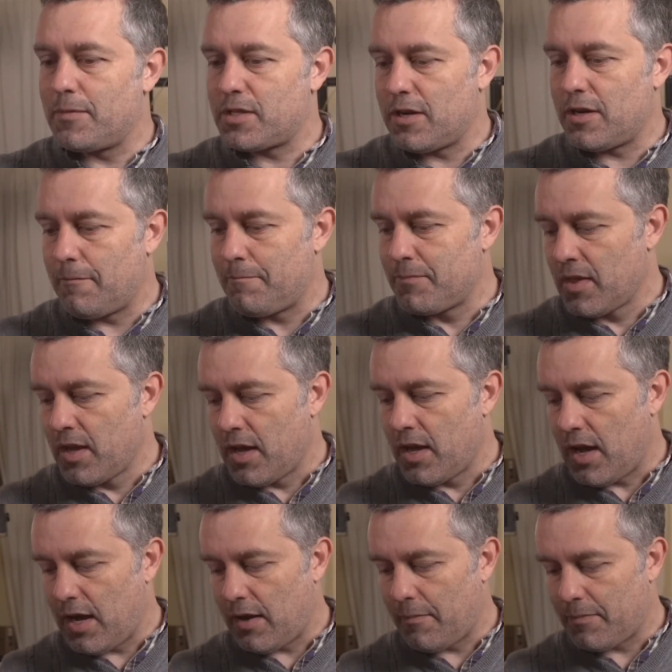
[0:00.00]
So
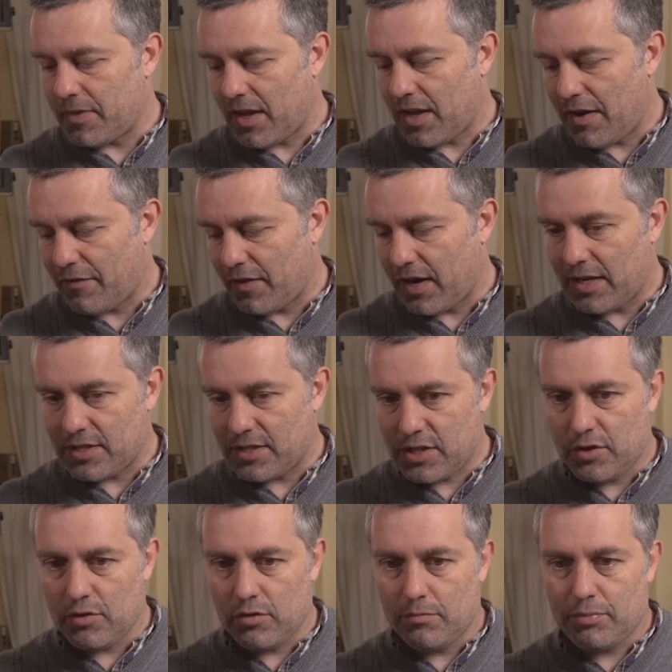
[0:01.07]
I forgot
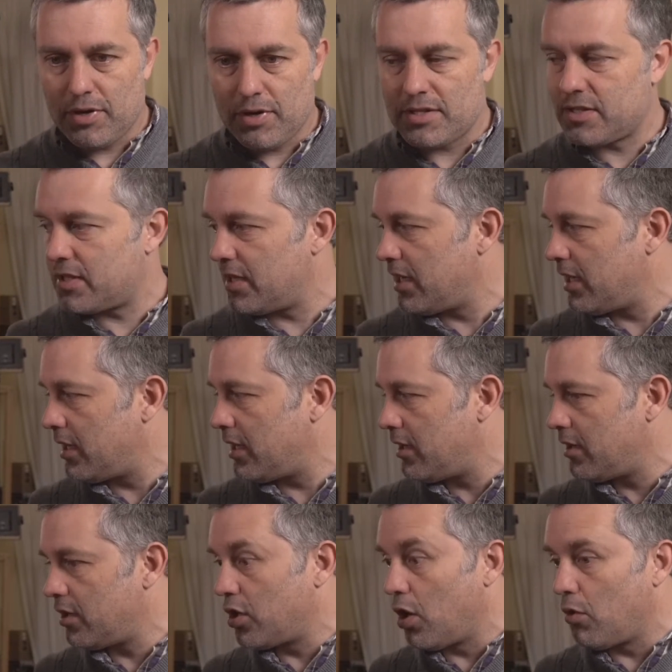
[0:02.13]
to press the
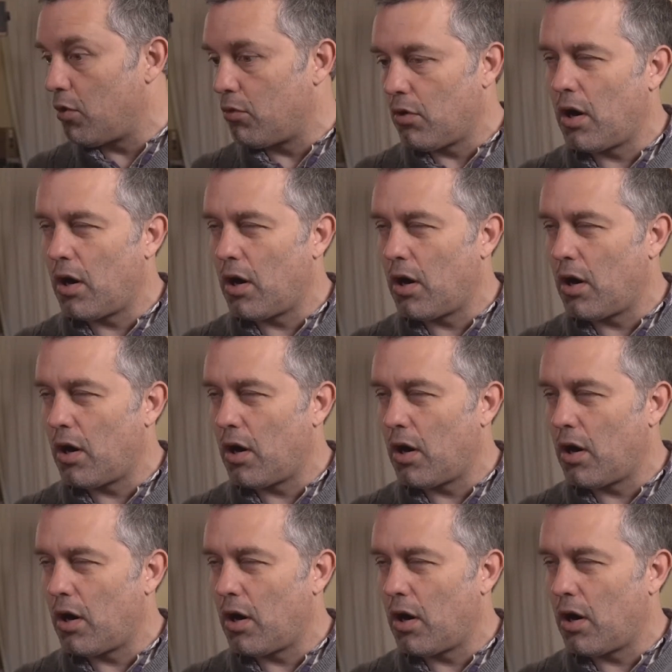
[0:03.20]
go,